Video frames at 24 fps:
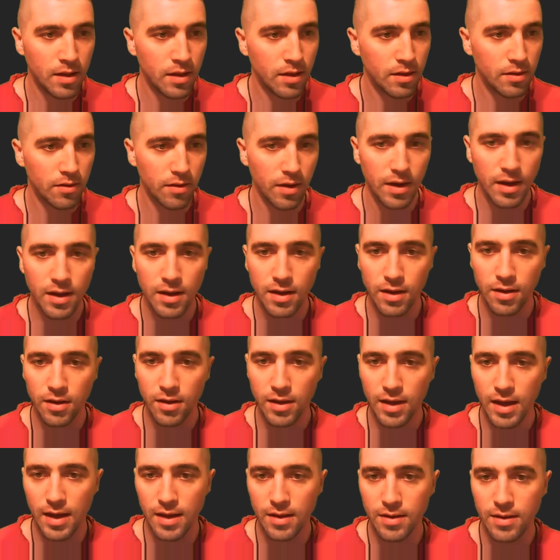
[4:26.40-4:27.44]
Create anchor.
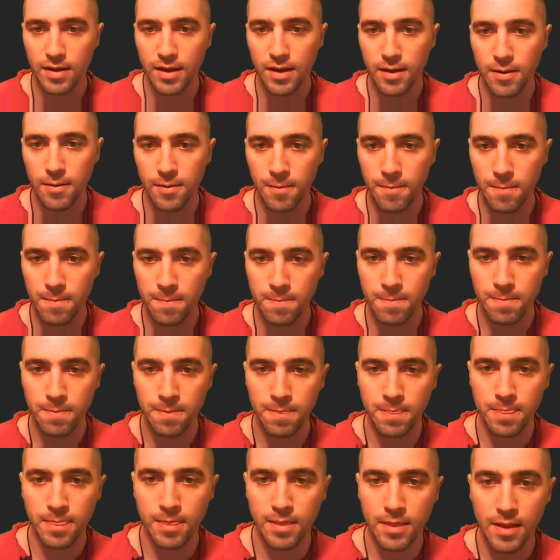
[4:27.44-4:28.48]
Okay, now,
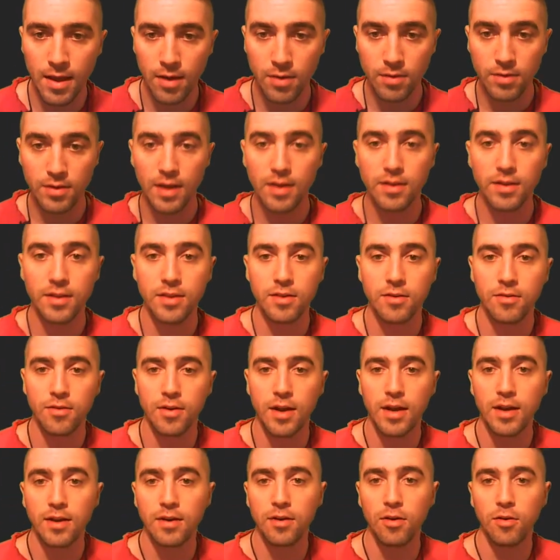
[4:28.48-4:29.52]
now, now let's create
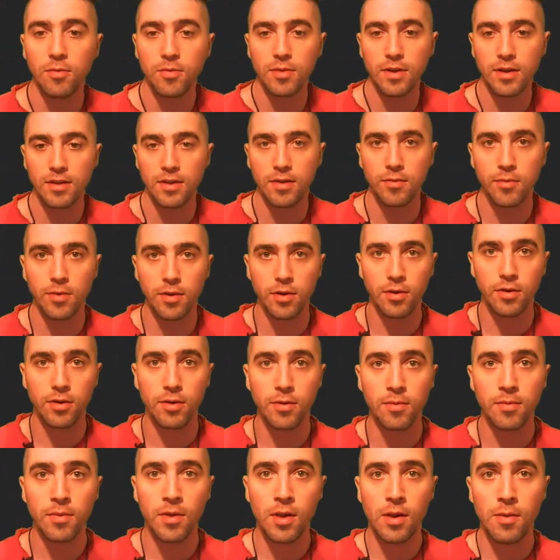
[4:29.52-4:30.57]
an object that we're going to
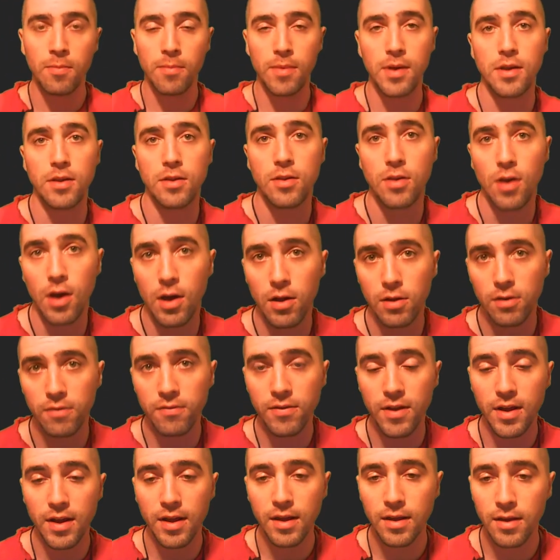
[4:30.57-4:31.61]
make a child of that
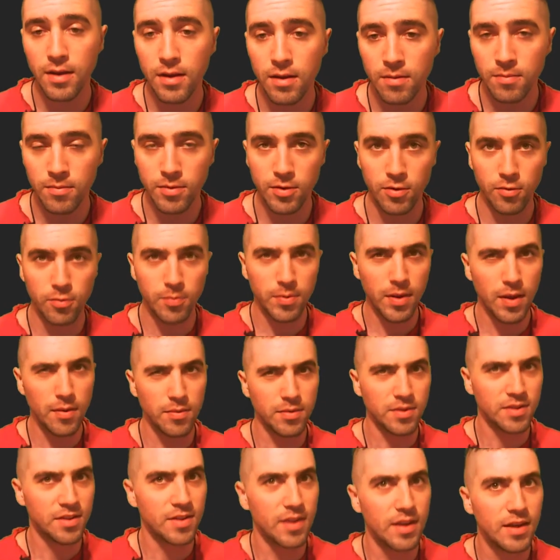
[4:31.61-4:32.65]
anchor. So we'll be able to
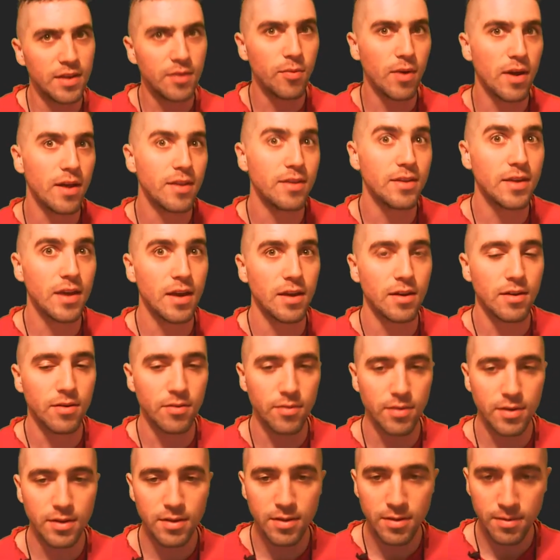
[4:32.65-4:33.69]
see where the anchor
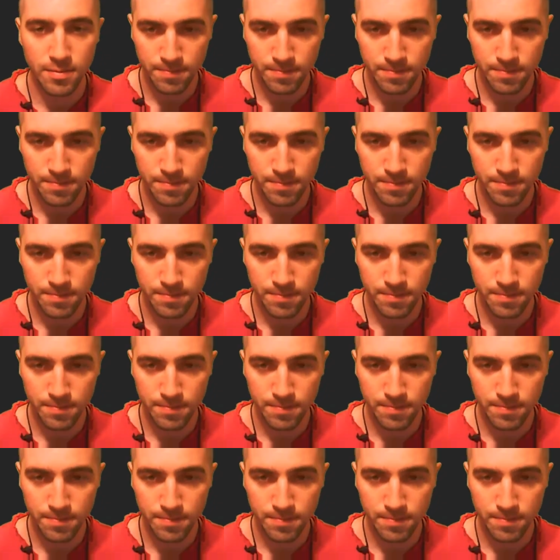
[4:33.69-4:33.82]
is.